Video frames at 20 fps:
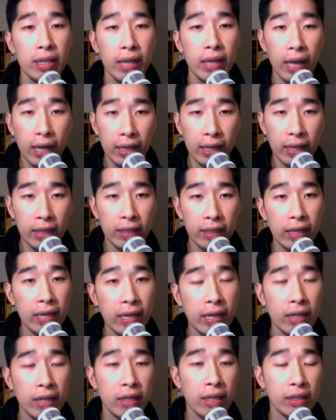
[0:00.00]
and then
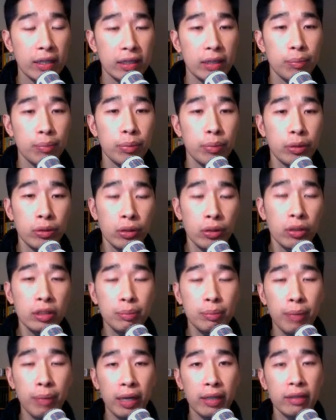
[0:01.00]
hit a simple
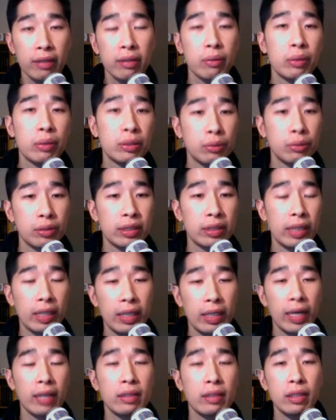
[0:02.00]
launch button, which will send
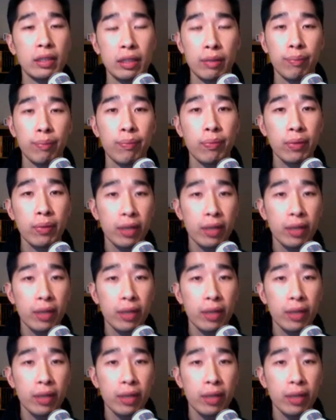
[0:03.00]
it out to them.